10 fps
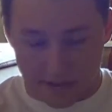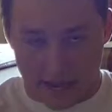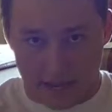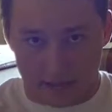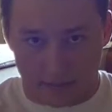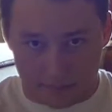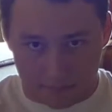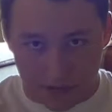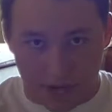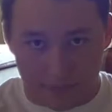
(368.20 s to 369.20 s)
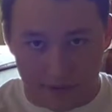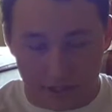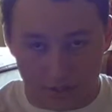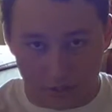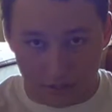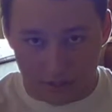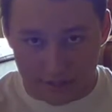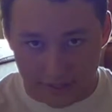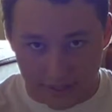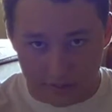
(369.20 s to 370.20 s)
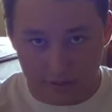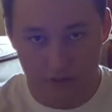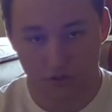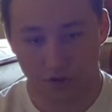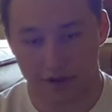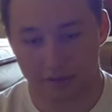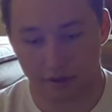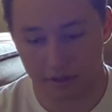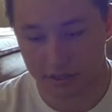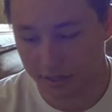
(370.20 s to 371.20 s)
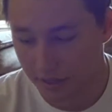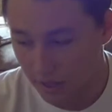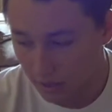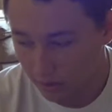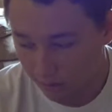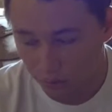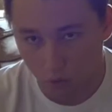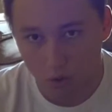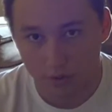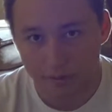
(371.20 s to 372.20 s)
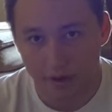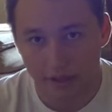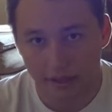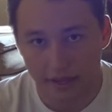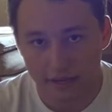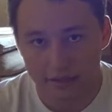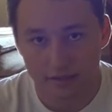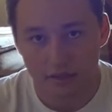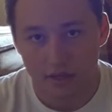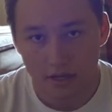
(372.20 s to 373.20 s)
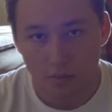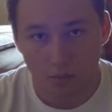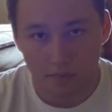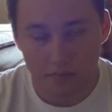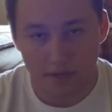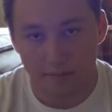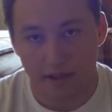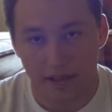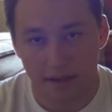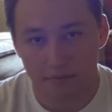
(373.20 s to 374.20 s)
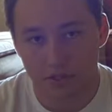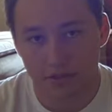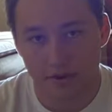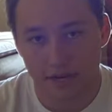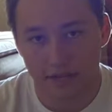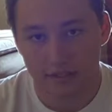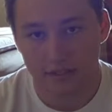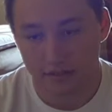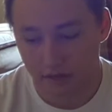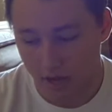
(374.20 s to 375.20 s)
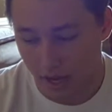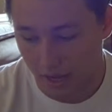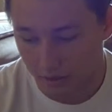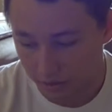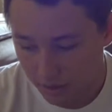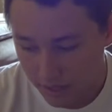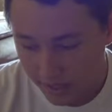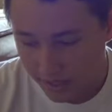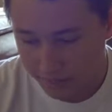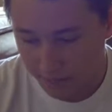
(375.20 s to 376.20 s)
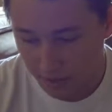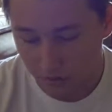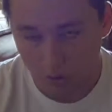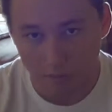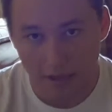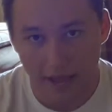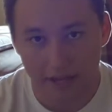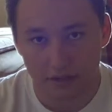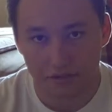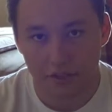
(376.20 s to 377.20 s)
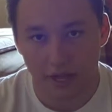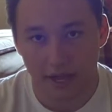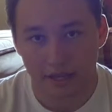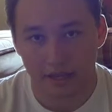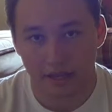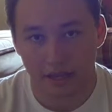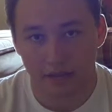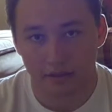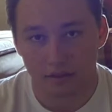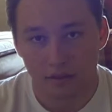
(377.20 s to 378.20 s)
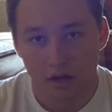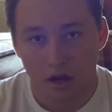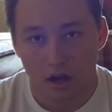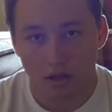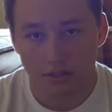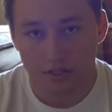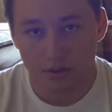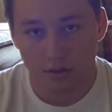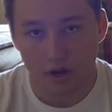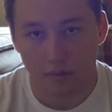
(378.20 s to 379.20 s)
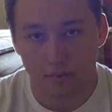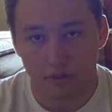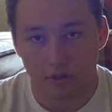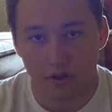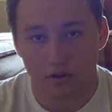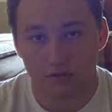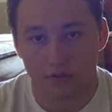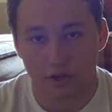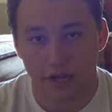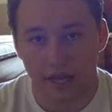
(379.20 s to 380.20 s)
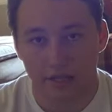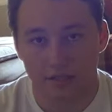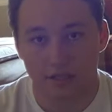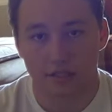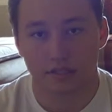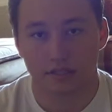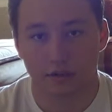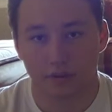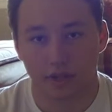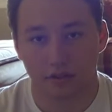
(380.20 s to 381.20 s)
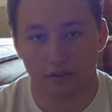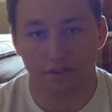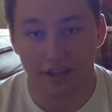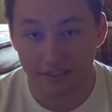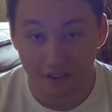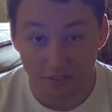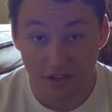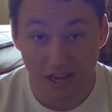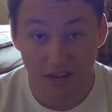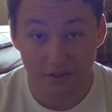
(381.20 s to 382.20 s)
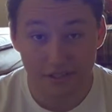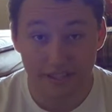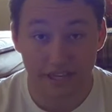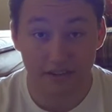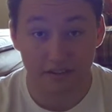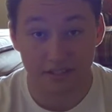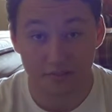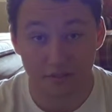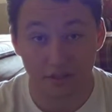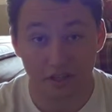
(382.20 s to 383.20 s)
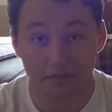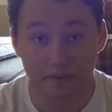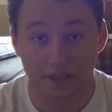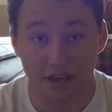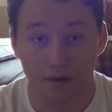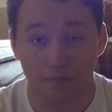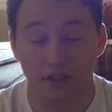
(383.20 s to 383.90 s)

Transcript: my hands behind my shoulders and then try to touch the floor with my legs. Warms up my hamstrings, gets my lower back in check, and I'll just do a couple of those for you guys just to see what they look like. They look kind of ridiculous, but trust me, they help a